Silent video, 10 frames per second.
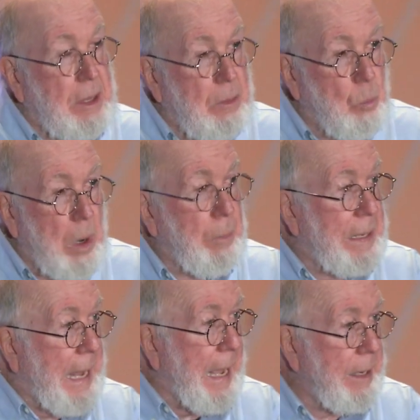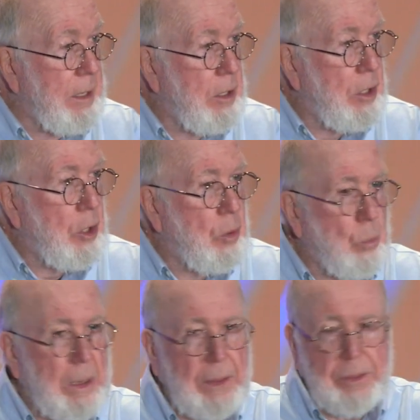what we get
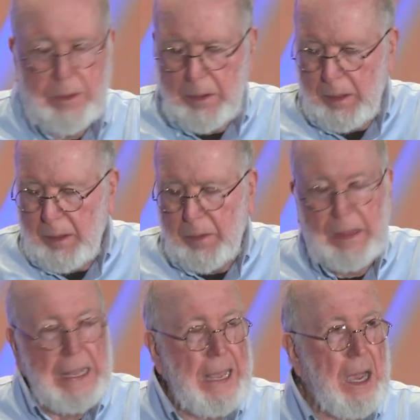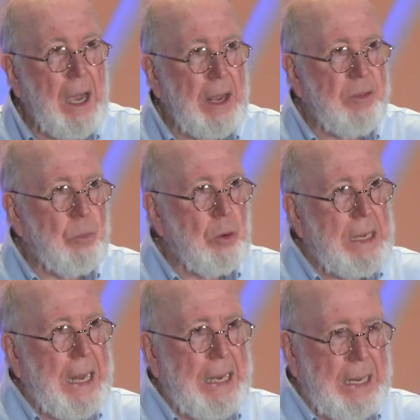with the AIs. We're
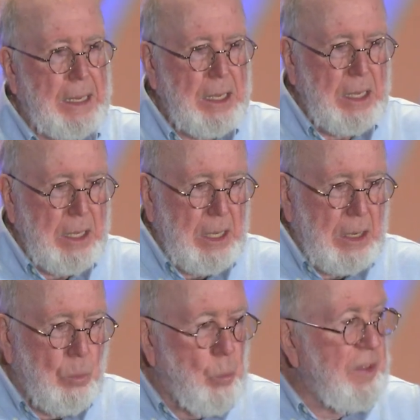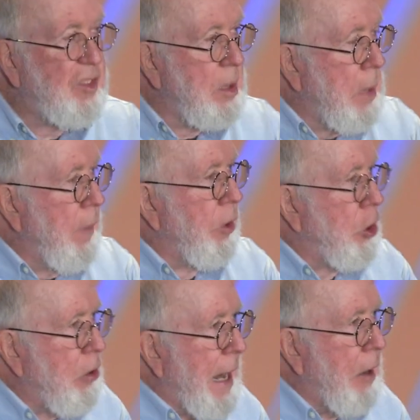getting wisdom of the
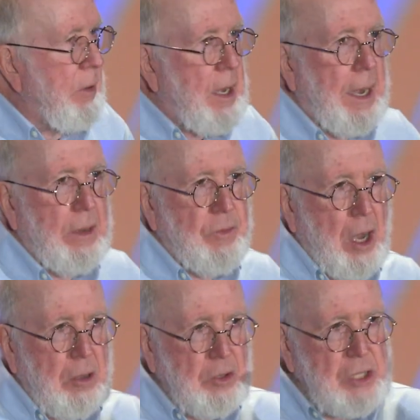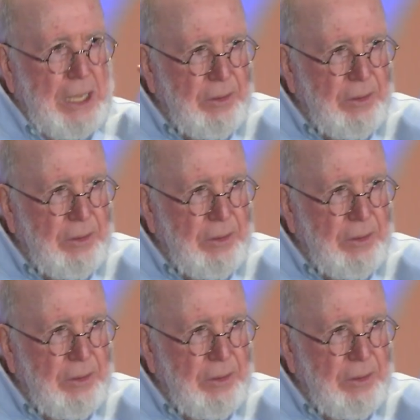crowd kind of knowledge. It's